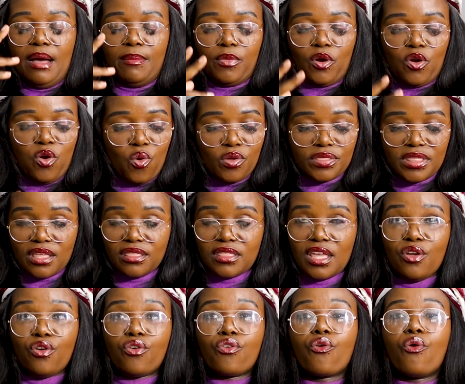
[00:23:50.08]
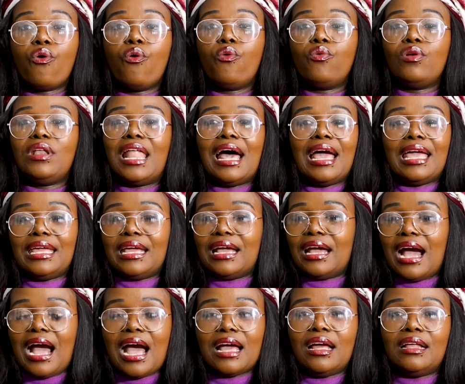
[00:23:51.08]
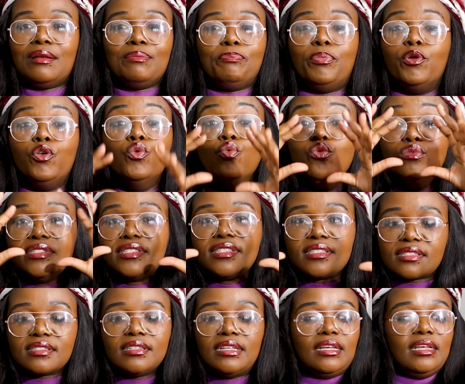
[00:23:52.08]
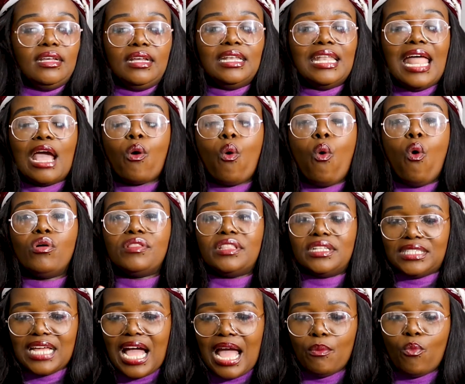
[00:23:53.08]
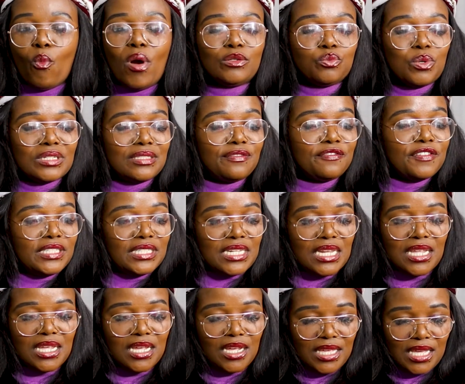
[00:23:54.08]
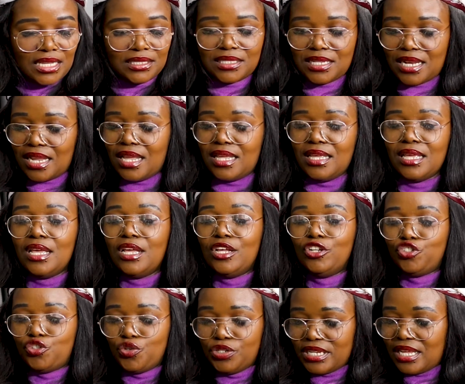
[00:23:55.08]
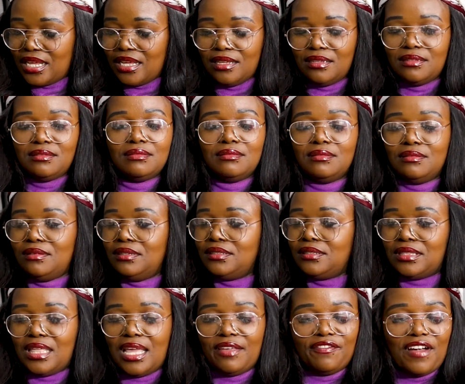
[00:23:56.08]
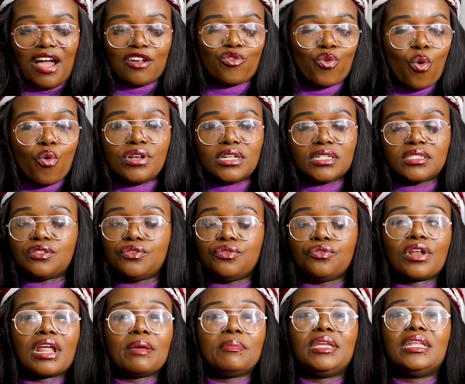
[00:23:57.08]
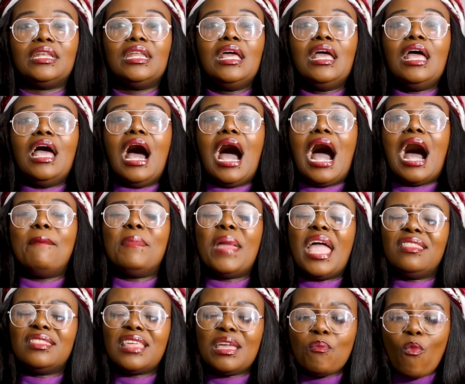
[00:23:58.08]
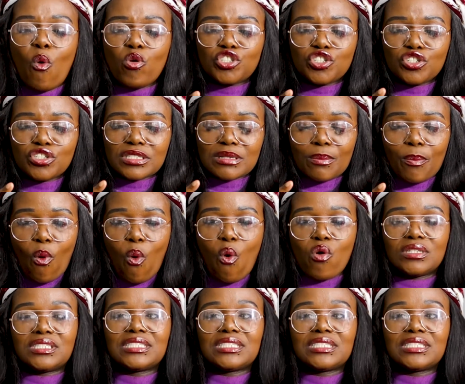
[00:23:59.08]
clothing, they grow like balloons, like all the time. What was fitting yesterday, today they've outgrown it, you know what I mean? And the emotional support,